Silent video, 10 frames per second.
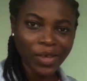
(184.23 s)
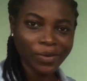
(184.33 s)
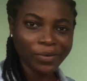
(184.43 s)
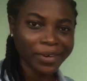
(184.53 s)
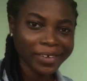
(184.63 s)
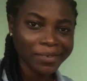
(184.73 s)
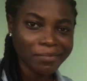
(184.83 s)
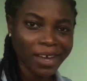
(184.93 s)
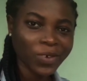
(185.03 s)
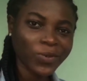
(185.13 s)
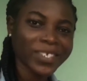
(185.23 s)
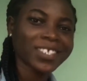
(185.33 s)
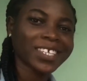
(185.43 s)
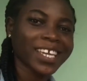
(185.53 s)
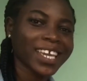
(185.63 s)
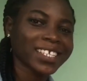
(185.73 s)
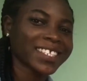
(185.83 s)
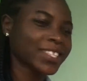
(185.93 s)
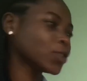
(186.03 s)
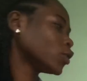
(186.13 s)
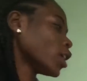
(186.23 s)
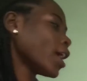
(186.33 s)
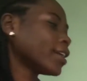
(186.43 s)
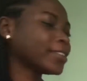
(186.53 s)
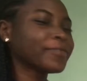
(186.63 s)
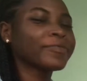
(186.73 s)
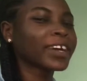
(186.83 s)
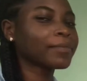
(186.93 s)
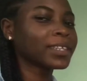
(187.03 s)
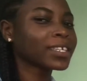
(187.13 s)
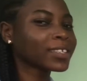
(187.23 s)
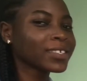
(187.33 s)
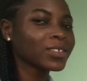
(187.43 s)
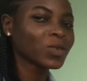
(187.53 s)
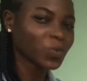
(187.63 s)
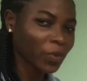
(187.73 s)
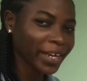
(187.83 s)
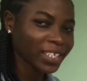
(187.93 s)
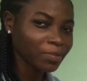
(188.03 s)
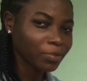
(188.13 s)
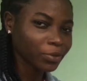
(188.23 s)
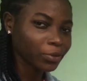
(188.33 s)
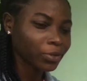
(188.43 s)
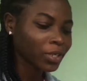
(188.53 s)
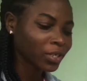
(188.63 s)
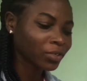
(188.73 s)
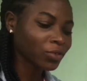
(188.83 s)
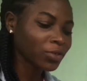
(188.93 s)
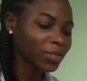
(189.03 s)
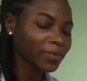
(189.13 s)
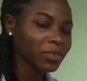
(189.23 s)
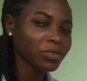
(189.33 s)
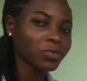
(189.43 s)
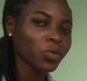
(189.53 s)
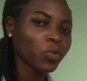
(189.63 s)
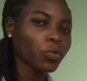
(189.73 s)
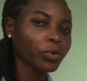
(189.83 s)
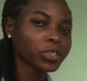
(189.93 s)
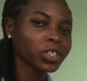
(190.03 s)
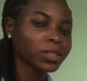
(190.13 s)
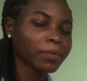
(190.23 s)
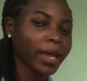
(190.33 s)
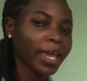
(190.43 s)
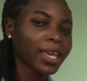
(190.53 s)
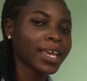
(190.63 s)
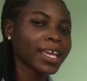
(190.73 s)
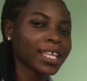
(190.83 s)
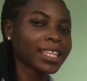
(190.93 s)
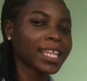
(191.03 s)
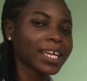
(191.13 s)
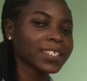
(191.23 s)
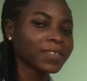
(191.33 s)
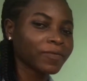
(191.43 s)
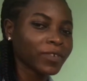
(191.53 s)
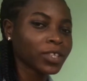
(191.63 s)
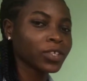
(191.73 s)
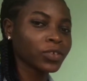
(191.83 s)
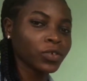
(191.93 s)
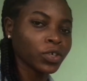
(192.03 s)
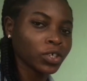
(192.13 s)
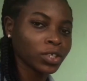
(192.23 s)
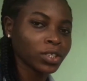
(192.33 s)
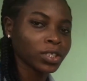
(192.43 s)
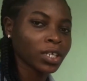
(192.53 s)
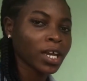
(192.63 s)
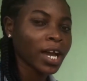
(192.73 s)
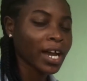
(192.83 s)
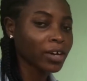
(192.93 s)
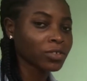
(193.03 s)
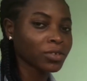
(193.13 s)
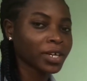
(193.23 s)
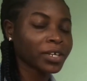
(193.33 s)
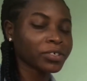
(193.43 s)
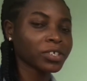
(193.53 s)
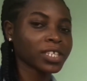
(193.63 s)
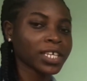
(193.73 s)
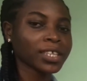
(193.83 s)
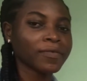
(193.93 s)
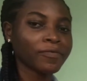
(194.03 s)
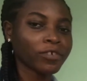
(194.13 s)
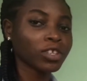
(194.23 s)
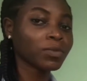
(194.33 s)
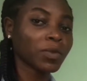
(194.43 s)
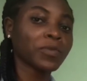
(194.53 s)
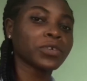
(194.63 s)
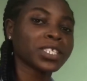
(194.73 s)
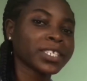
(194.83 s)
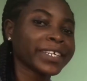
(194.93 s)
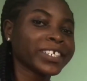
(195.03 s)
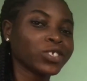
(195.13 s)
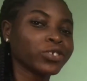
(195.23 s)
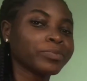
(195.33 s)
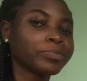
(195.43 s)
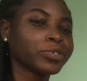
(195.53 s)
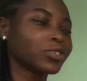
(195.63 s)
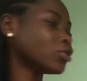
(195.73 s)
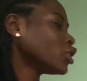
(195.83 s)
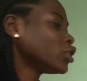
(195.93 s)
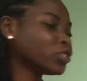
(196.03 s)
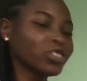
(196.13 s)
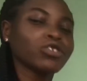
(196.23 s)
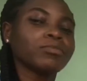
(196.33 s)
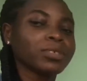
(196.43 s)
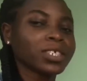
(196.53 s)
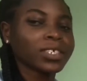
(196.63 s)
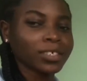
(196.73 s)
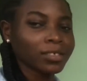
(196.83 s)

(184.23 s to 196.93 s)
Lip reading: Welcome back once again to the Farm Lady's whiteboard. Those of you who watched my last video on how to calculate the volume of water in your pond should be